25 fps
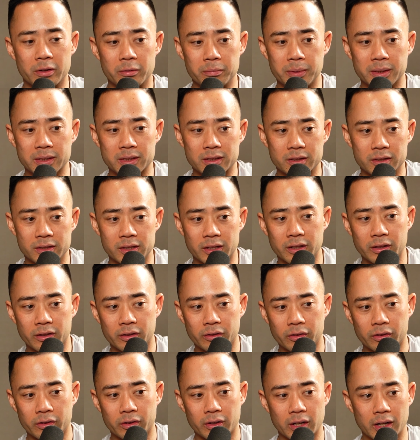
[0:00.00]
of
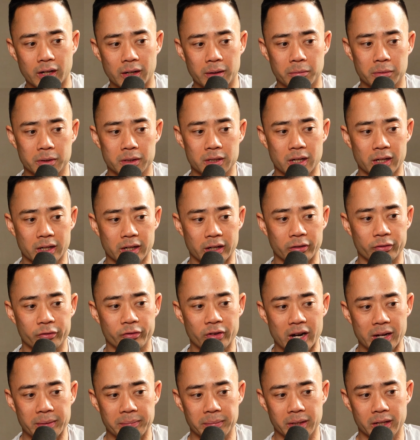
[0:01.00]
businesses, we're talking
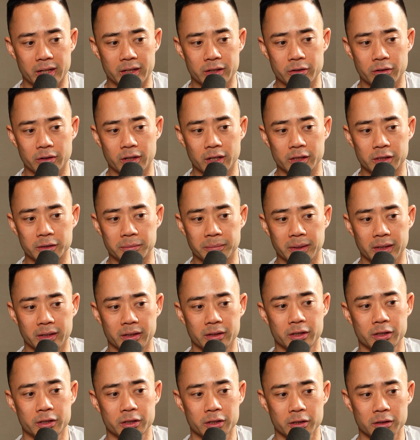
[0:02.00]
5 million to 100
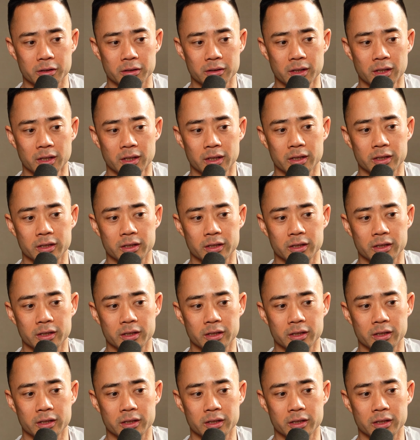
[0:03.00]
million or so,